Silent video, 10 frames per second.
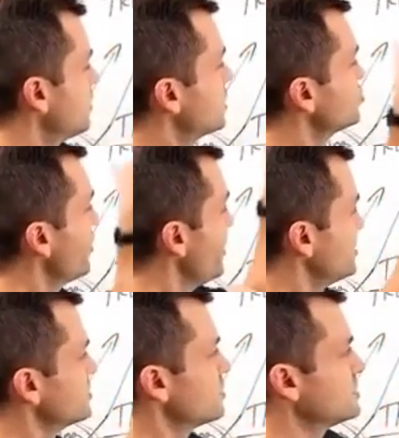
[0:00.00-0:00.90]

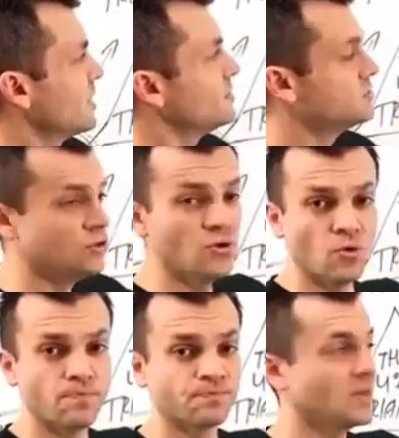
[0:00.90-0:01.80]
are designed to
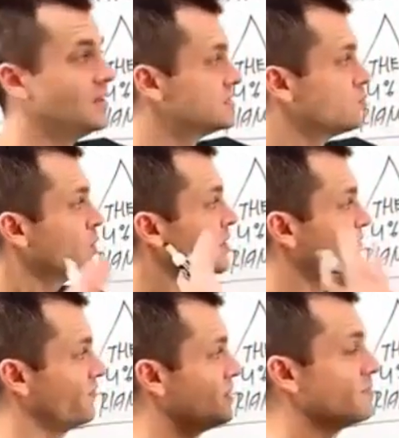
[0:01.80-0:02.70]
do is we're gonna
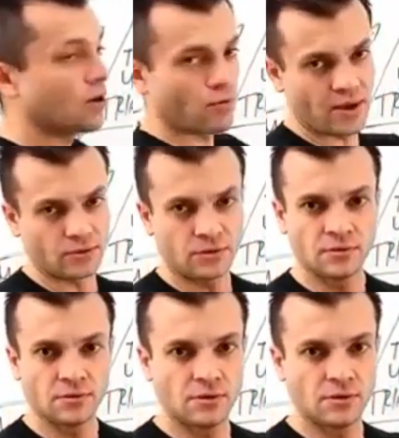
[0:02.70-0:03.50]
flip that around.